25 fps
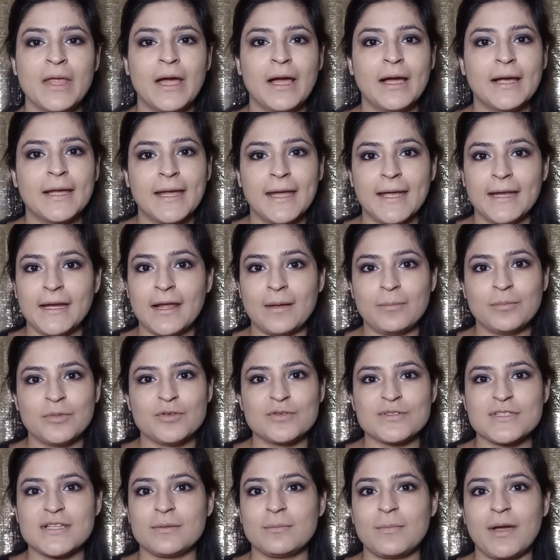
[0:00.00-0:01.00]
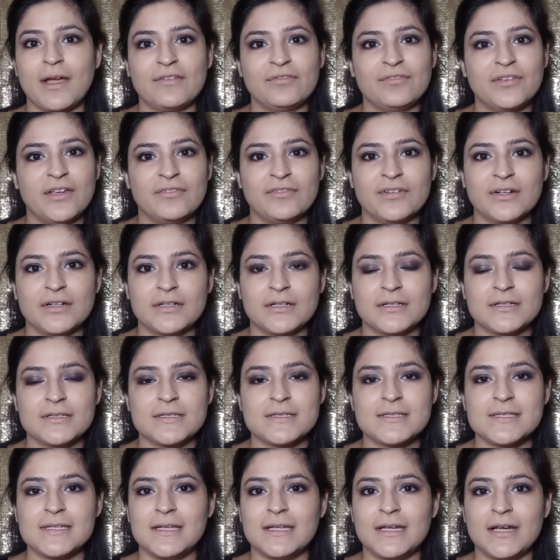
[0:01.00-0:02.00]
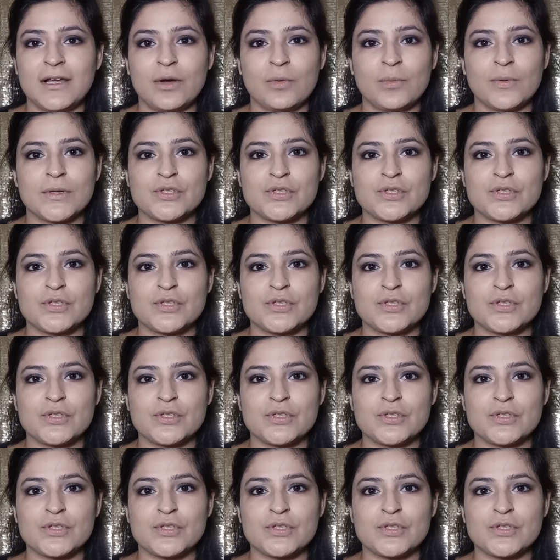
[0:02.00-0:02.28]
Again, I'm using my favorite concealer,